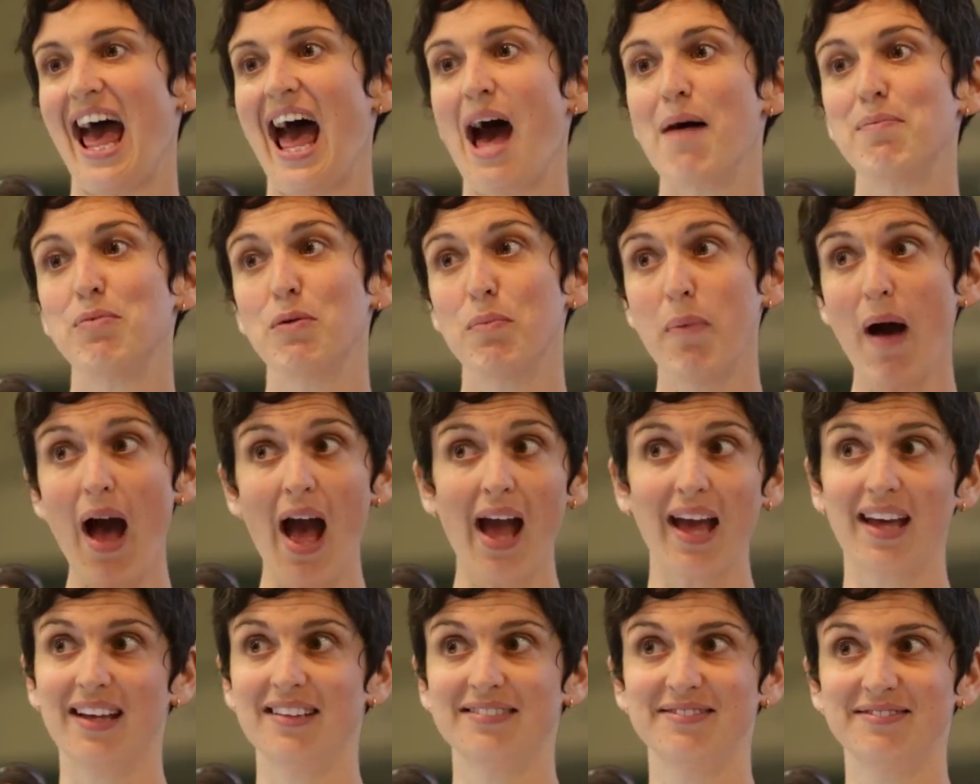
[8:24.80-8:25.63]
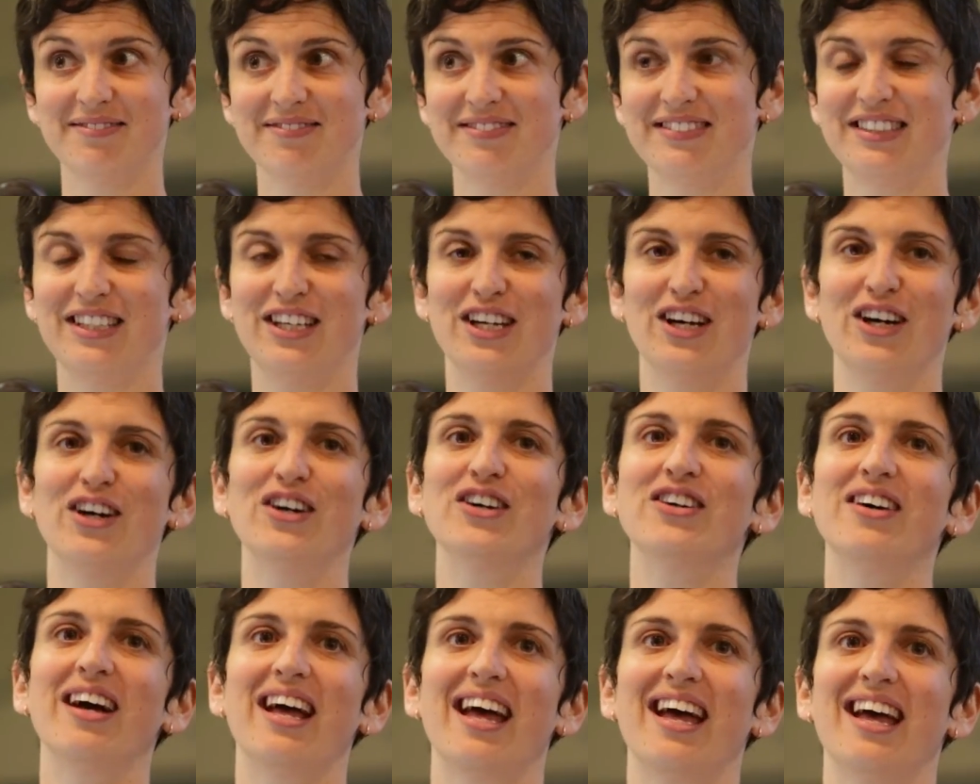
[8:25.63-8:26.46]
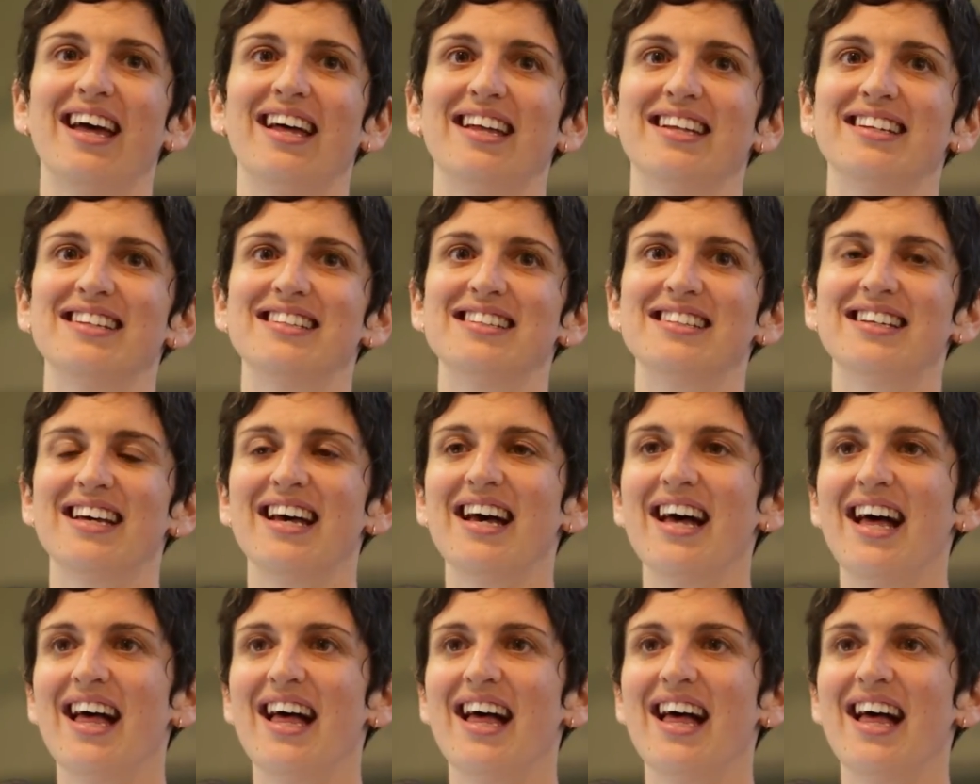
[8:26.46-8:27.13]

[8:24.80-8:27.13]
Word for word: apple pie you know and